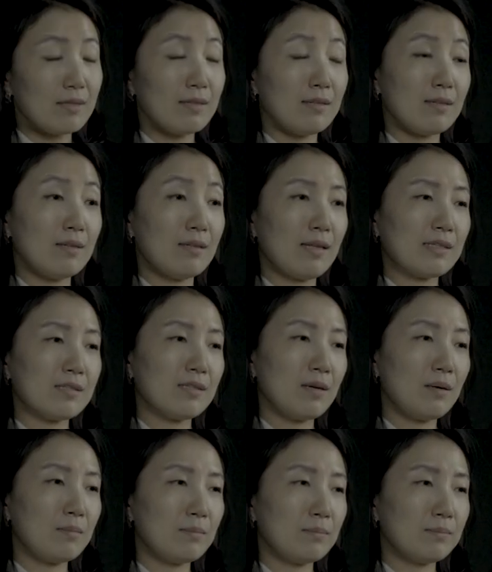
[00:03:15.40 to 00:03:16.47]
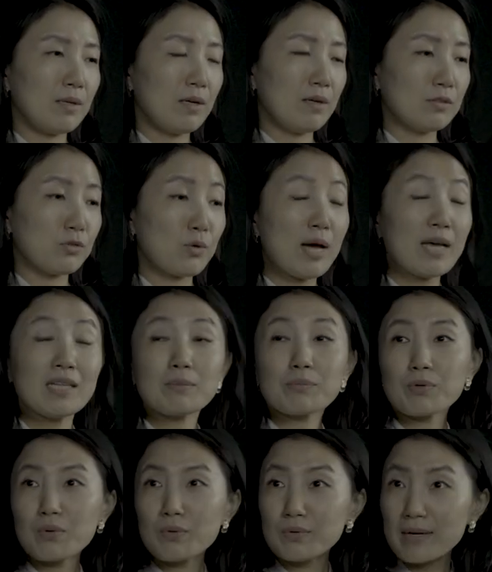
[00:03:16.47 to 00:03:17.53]
and uh, like some uh,
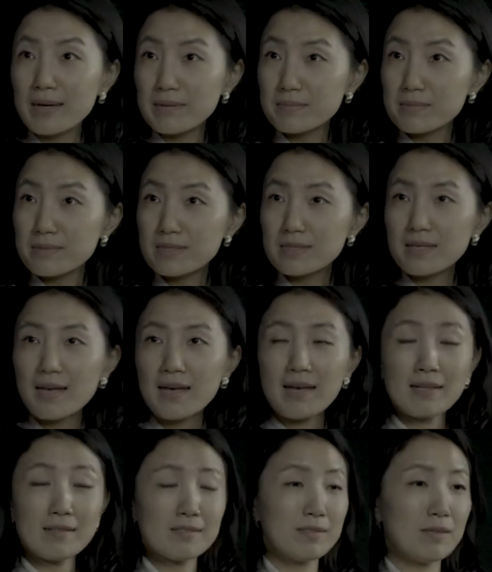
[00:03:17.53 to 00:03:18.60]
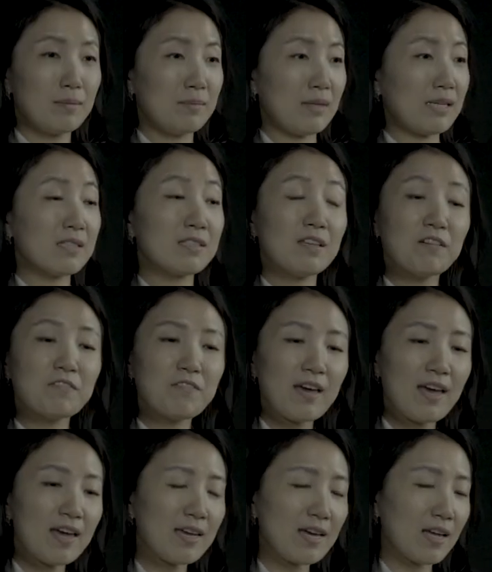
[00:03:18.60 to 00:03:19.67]
training programs and some like
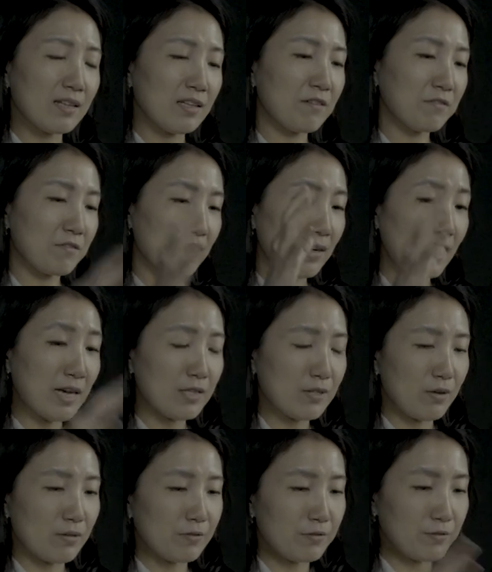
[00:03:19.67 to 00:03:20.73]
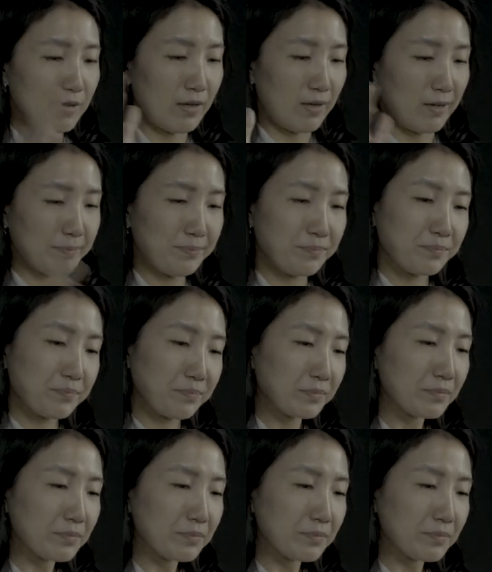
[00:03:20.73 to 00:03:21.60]
survey and different kinds of um,